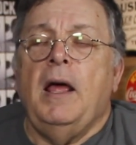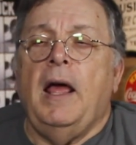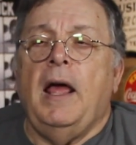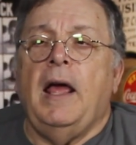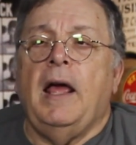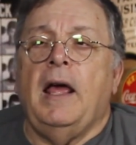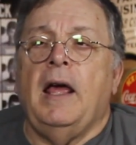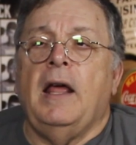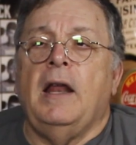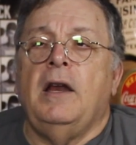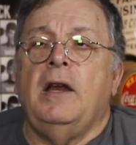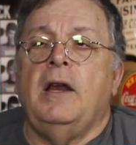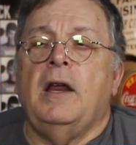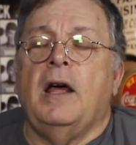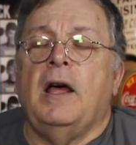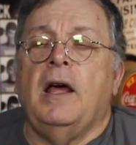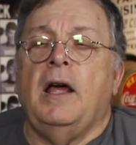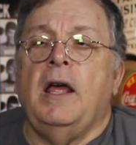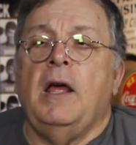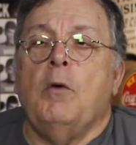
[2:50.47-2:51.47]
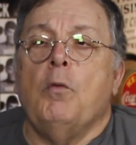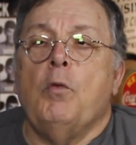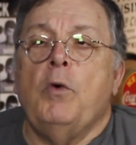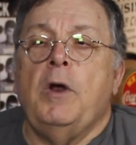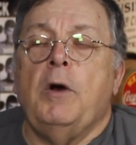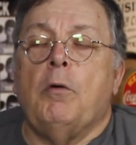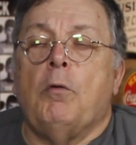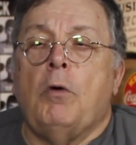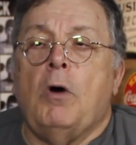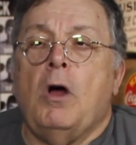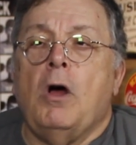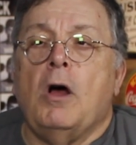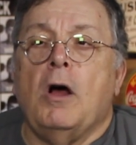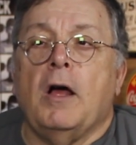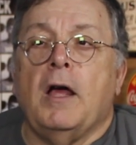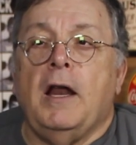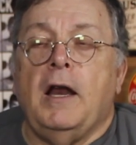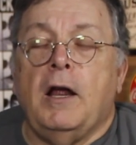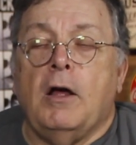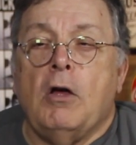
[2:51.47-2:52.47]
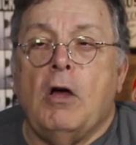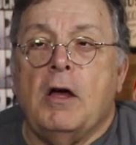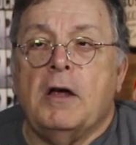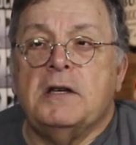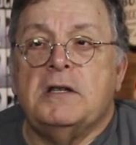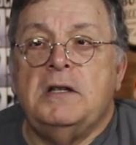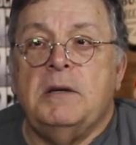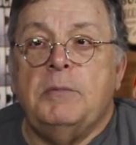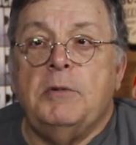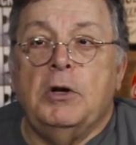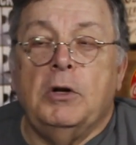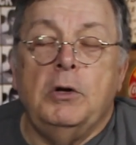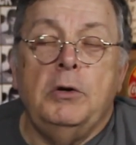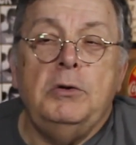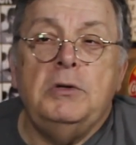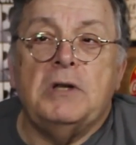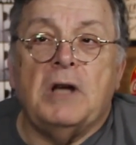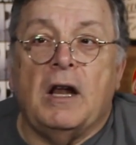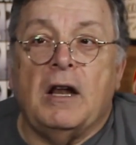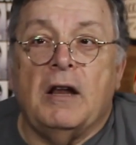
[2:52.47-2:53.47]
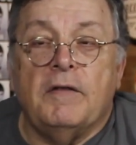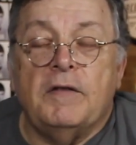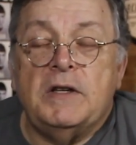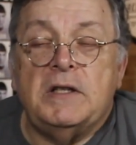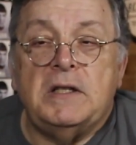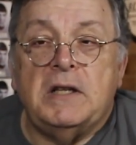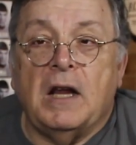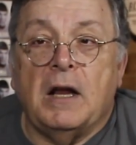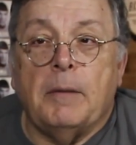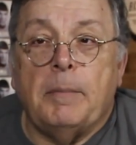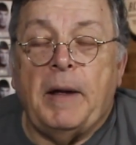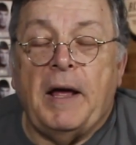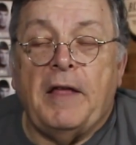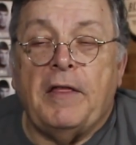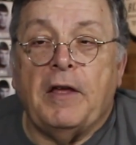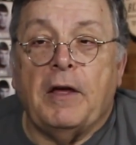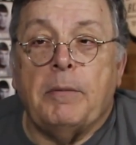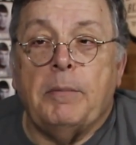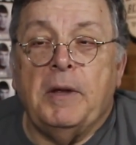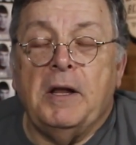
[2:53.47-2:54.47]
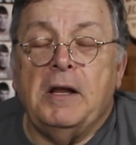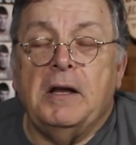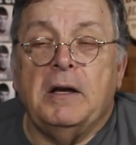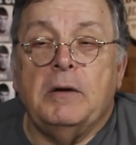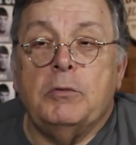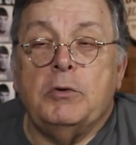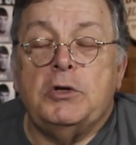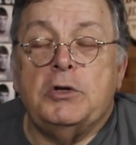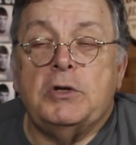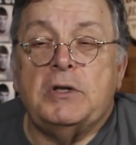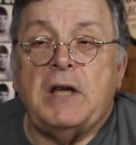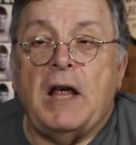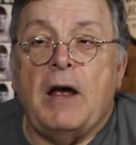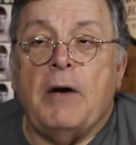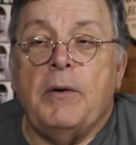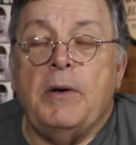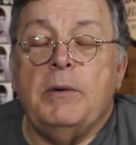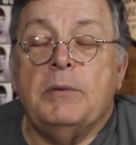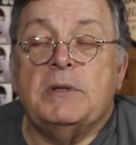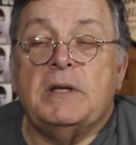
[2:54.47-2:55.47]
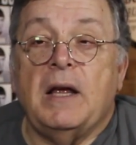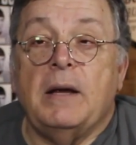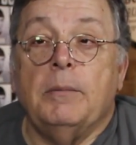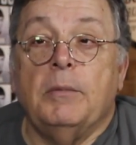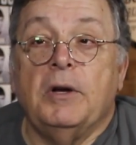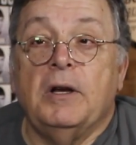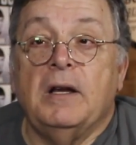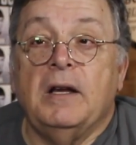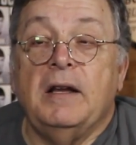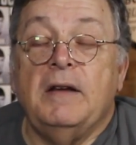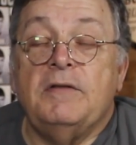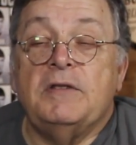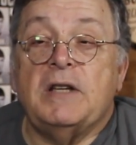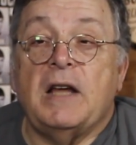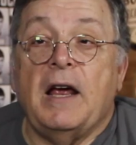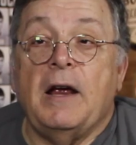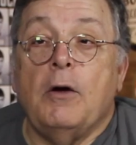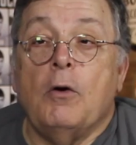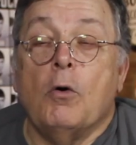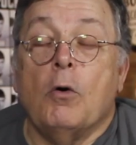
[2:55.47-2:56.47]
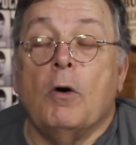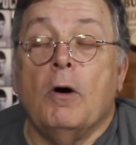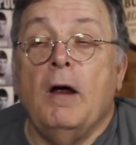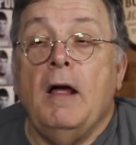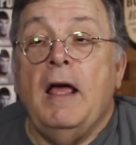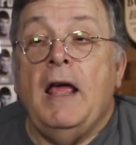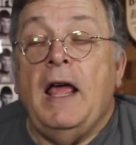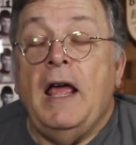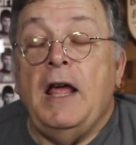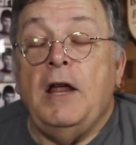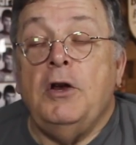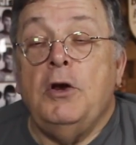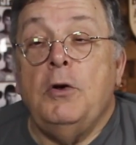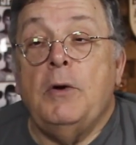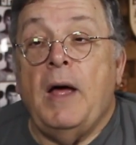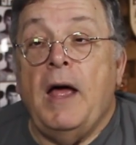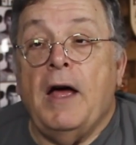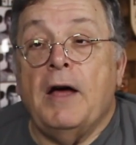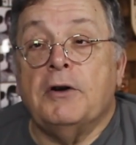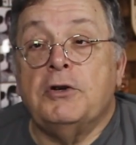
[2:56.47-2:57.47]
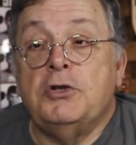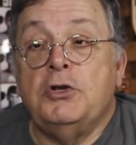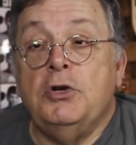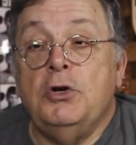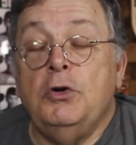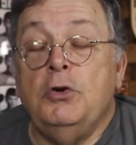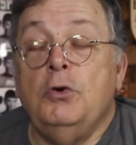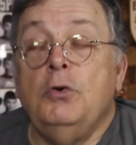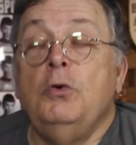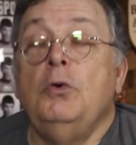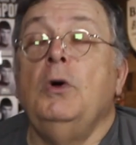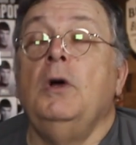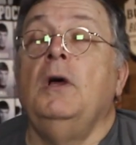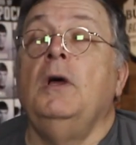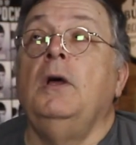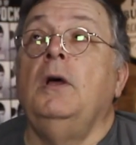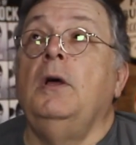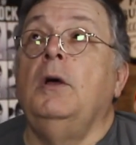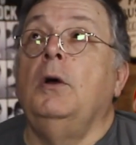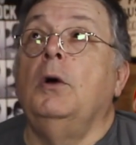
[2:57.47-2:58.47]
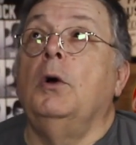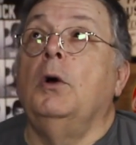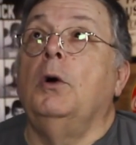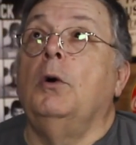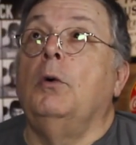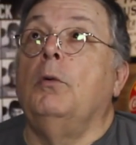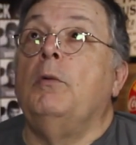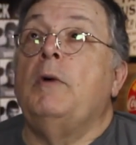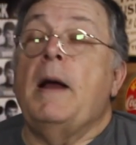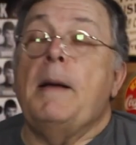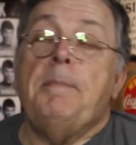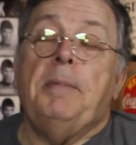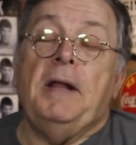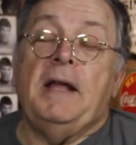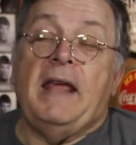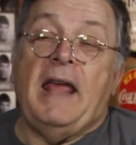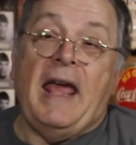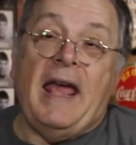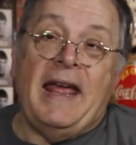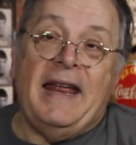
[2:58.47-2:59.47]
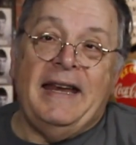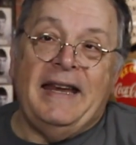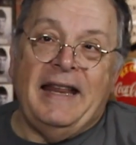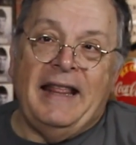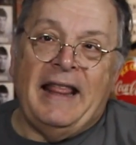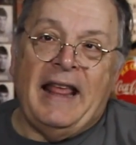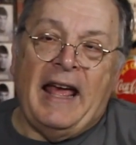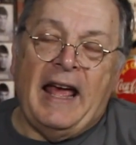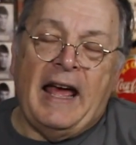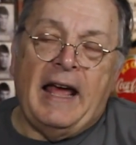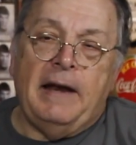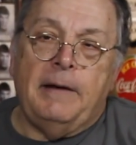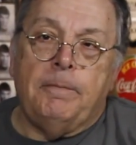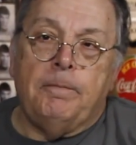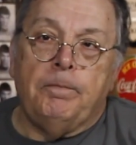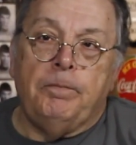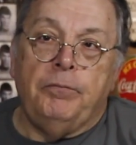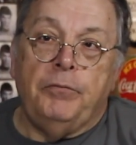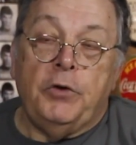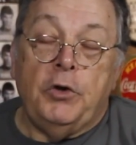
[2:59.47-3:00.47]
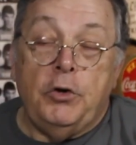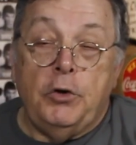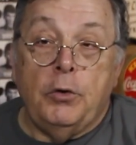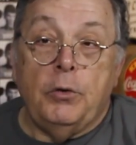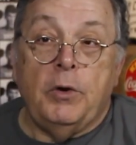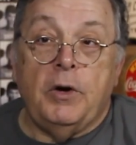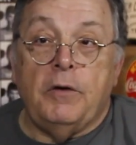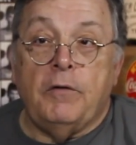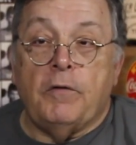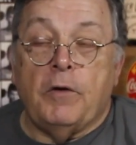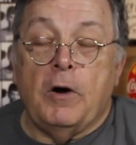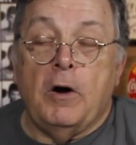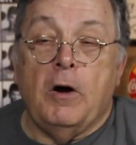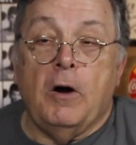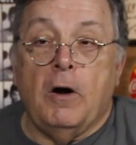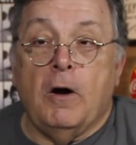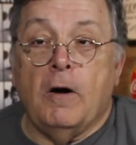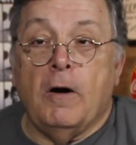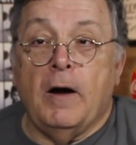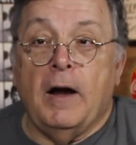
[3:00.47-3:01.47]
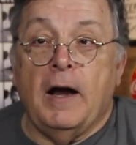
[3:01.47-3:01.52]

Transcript: and it went wrong, and it caused him to lose all of his telepathic ability, which is how he was able to leave Psychor. He knew how to replicate that, do it for her,